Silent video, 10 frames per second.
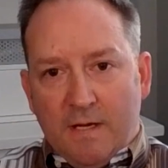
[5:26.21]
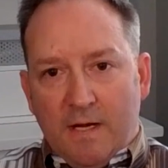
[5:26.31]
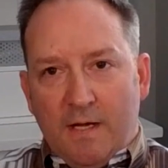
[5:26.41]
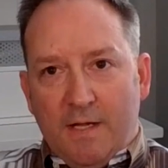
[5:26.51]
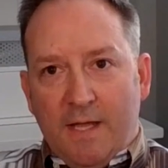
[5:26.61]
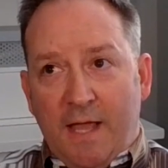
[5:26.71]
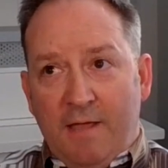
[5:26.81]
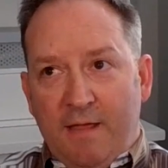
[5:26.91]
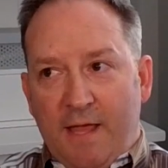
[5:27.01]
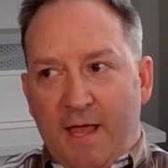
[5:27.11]

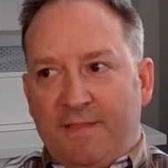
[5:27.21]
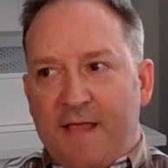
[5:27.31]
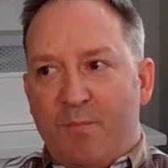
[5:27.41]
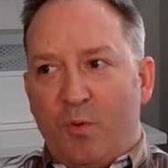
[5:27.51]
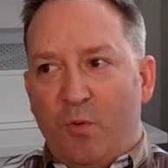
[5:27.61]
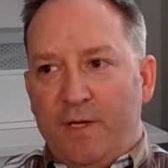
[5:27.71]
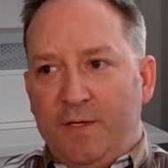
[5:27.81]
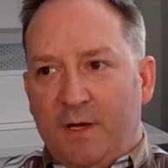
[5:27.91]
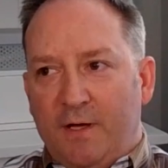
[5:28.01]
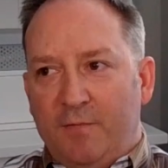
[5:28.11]
At that point,
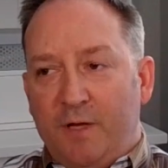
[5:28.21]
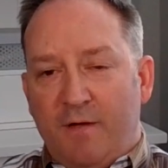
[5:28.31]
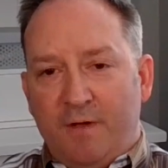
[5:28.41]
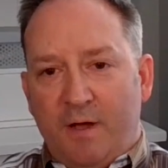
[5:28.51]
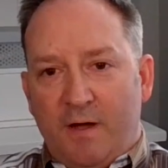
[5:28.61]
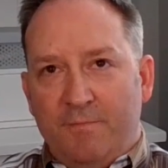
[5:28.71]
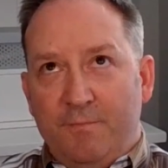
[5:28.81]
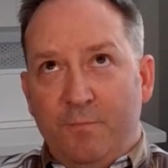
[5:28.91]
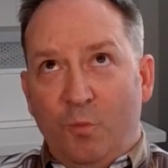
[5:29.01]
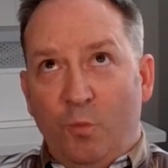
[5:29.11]

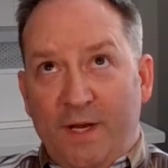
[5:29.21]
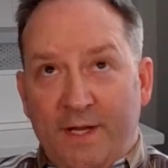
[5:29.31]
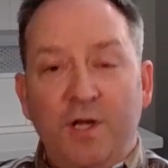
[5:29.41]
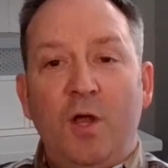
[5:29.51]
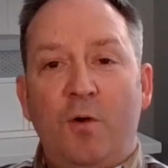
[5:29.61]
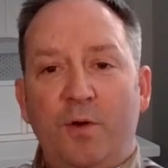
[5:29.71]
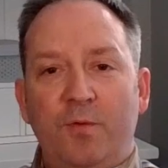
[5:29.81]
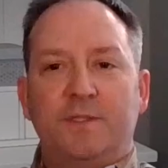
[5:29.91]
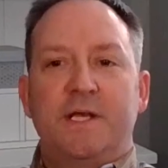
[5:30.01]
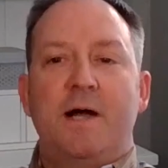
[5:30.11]
we didn't know in
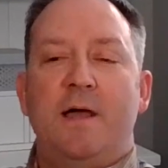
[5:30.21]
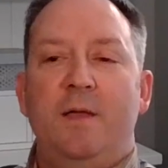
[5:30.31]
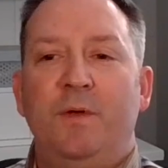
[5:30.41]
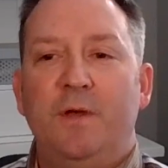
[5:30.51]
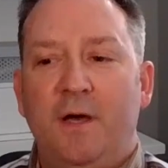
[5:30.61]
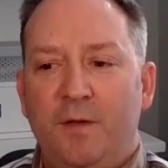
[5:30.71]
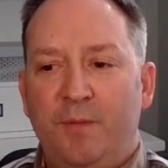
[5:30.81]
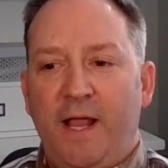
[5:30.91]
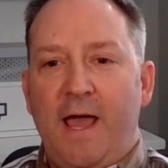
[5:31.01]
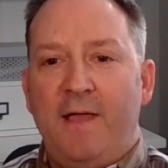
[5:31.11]
real time,
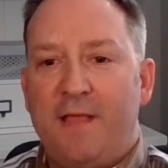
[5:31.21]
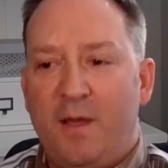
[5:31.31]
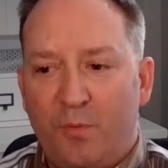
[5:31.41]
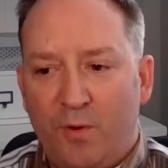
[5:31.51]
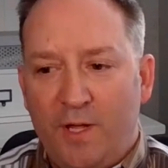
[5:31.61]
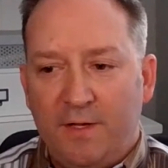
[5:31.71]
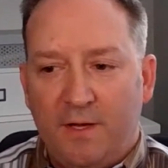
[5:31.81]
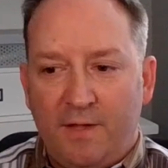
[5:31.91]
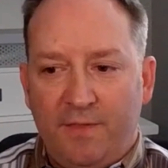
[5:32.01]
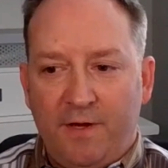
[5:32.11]
but at that point,
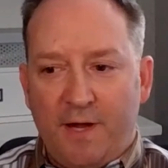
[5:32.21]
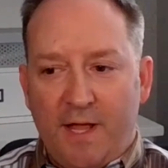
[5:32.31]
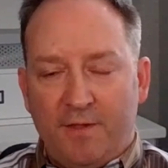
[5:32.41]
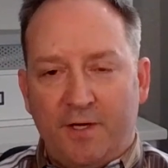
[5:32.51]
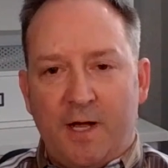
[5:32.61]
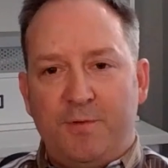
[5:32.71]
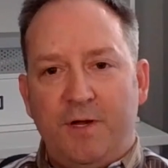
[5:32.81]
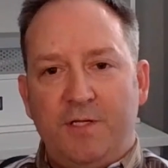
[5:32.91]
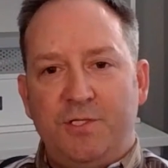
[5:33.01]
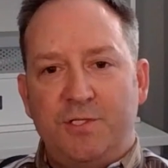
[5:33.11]
their helicopter
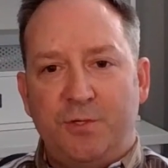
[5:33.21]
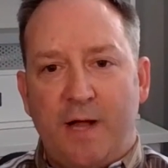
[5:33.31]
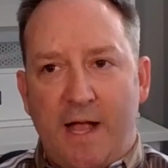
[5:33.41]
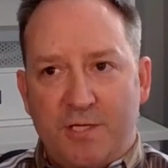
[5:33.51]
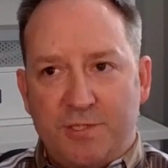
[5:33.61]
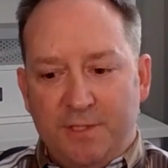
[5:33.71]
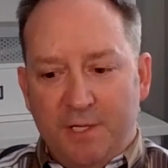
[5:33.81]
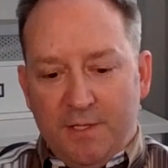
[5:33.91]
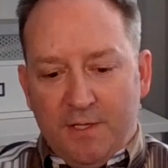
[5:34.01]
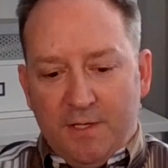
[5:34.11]
had just crashed.
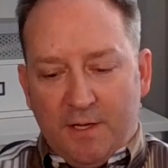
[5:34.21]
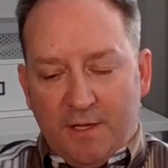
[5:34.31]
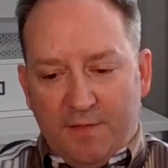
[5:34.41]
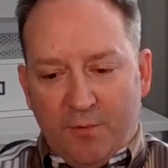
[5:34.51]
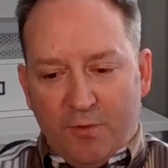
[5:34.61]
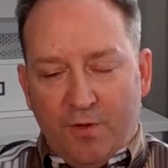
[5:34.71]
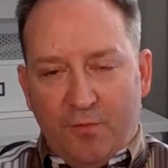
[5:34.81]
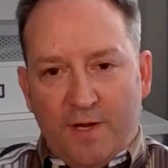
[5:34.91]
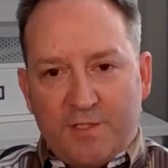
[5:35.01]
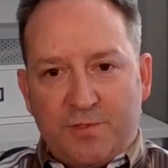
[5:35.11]
They were on
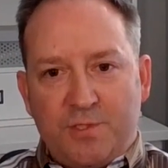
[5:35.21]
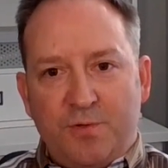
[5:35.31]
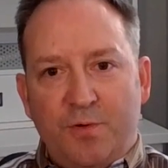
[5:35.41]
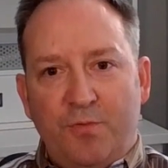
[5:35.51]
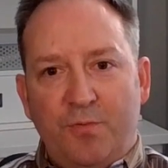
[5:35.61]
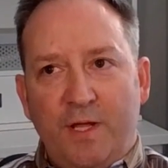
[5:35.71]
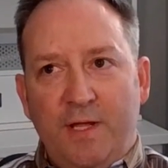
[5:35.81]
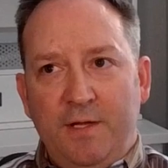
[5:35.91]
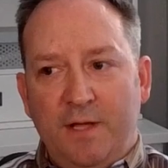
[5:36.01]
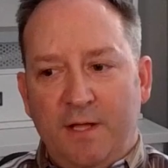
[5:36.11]
Razor
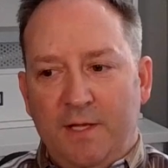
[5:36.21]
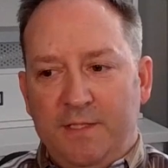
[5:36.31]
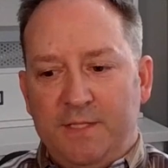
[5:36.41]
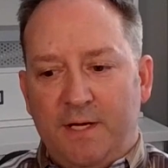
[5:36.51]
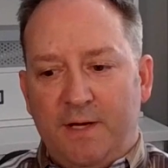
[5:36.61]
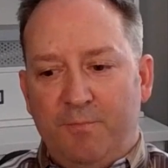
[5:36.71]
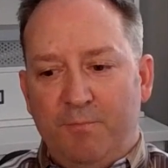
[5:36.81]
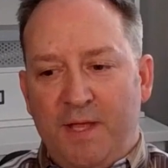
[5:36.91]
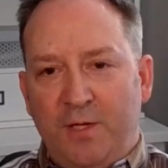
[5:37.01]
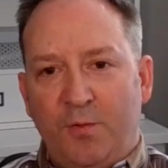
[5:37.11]
03 and
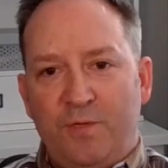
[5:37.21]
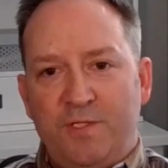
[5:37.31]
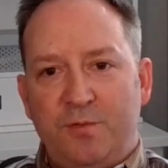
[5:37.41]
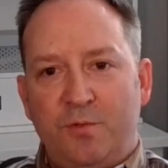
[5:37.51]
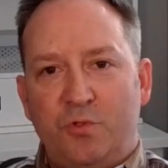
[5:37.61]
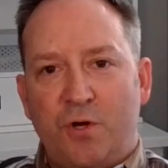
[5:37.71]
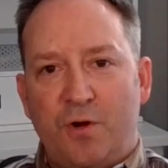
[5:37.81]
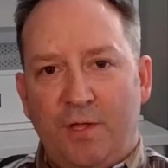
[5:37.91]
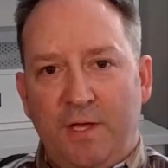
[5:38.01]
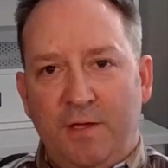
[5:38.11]
Mako 30
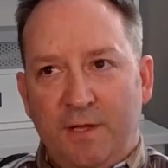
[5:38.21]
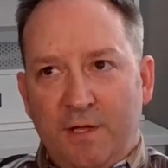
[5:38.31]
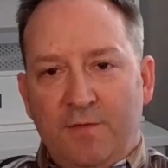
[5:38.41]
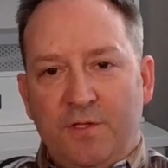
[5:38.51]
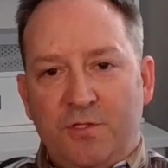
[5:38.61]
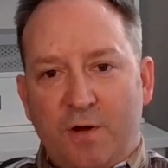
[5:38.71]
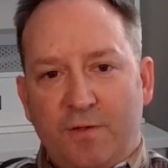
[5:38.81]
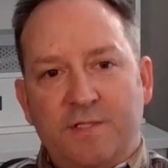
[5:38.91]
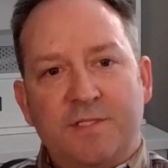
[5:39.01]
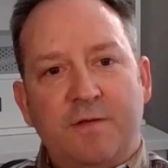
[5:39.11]
Charlie. The
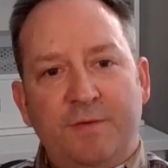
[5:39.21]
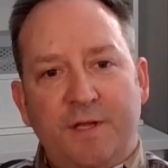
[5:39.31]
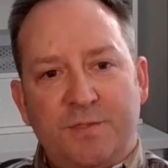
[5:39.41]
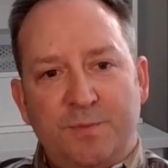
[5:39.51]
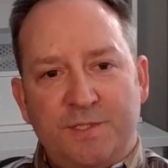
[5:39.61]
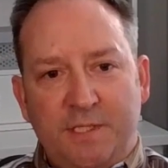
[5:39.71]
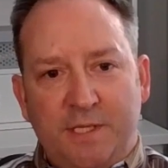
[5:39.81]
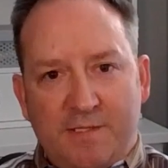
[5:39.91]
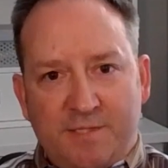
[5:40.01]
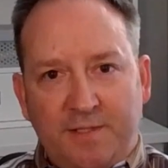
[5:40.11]
Charlie suffix was
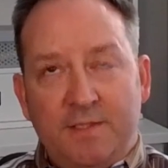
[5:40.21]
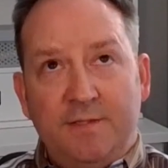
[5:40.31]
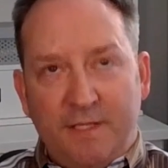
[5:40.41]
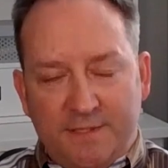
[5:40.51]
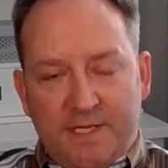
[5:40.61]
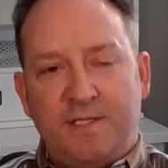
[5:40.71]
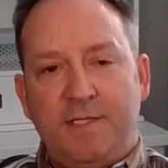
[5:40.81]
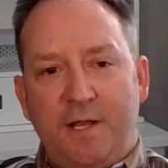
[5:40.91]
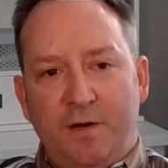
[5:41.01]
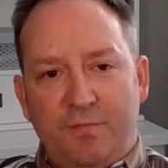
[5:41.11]
the
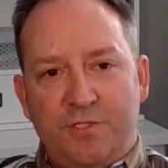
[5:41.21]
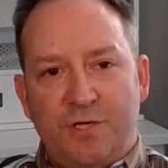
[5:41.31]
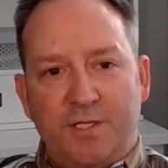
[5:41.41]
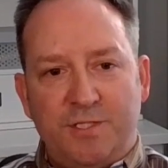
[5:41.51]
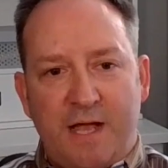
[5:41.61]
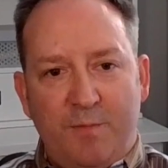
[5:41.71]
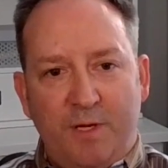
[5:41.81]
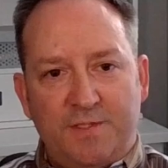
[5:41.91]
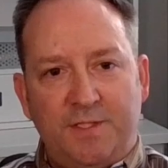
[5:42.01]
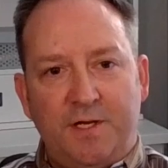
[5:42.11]
designator for John
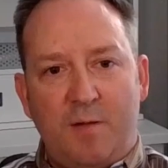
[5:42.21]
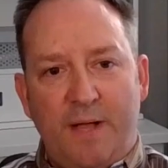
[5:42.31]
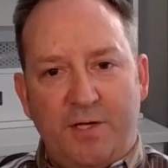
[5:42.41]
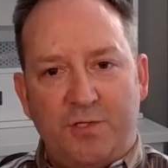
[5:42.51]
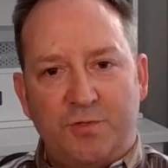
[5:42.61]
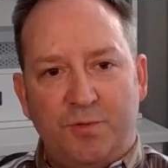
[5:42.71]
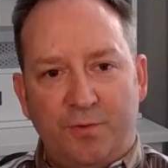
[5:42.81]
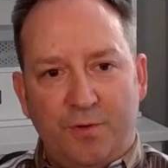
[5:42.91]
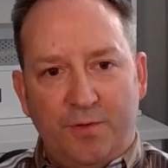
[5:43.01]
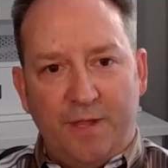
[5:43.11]
Chapman as the combat
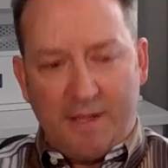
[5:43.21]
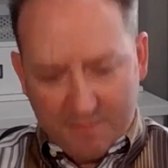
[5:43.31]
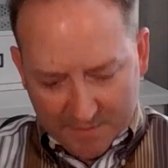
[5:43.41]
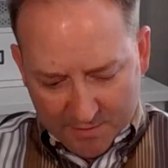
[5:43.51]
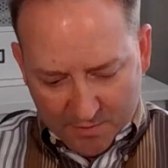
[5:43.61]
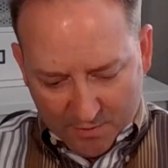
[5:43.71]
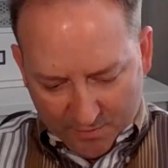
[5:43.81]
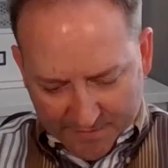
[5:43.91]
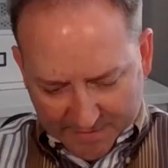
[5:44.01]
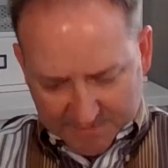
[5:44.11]
controller on
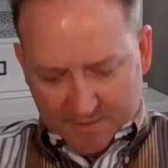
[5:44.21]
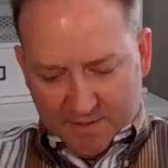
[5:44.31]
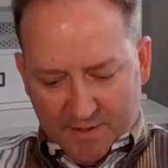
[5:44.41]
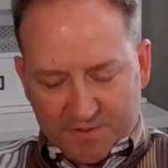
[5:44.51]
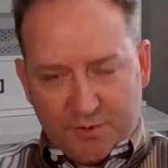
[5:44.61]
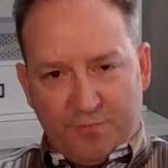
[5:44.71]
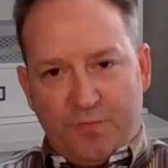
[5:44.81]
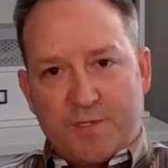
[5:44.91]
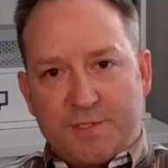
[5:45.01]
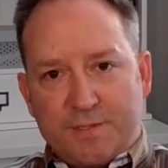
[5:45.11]
that assault
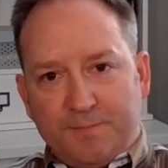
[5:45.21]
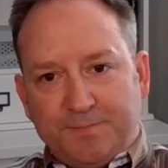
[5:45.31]
force.